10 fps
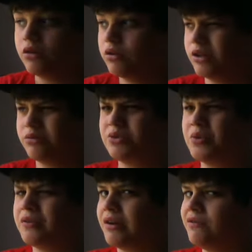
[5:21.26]
Or no,
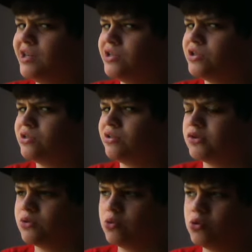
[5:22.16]
25 days of
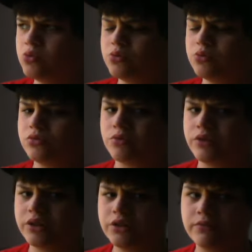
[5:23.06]
school.
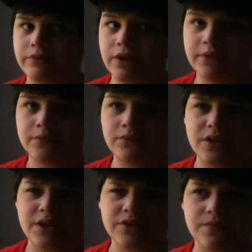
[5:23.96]
25
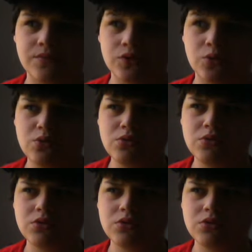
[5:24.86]
days of school?